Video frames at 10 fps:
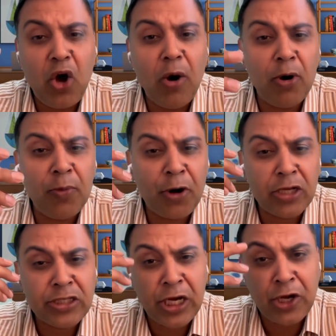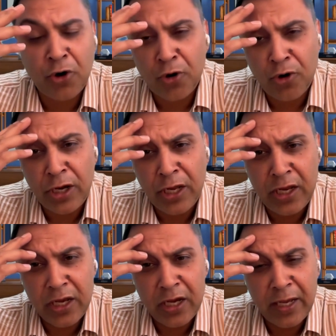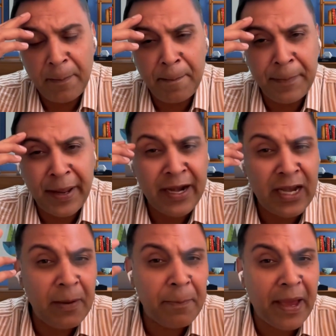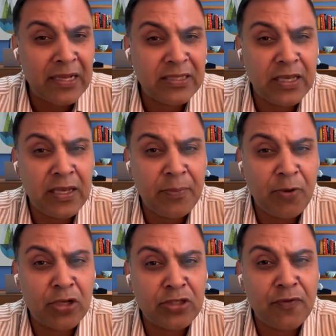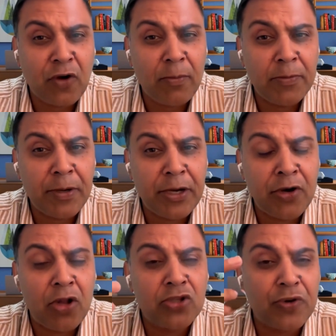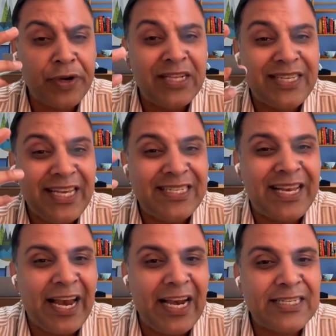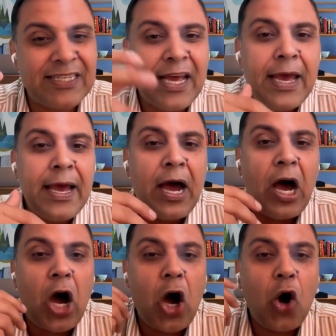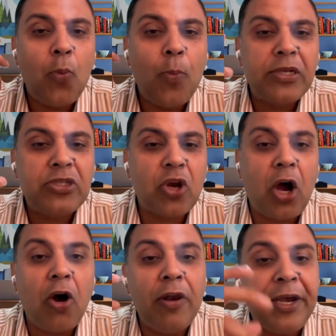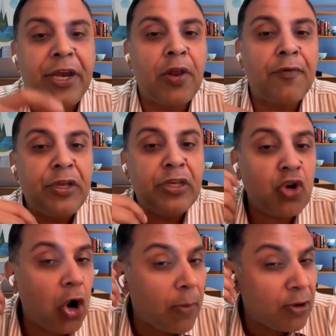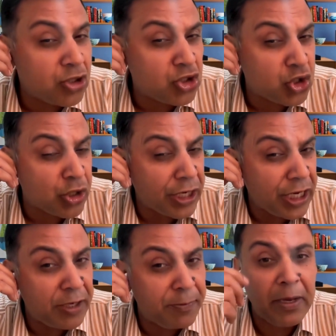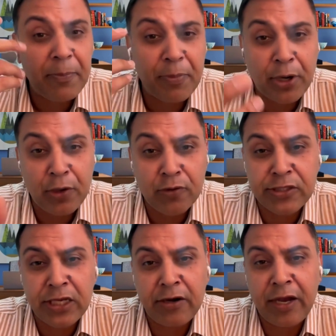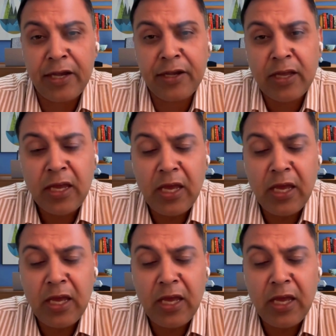hormone production. It not only directly impacts the production of hormone, but also tells each glands how much or how little of each hormone should it be producing, right?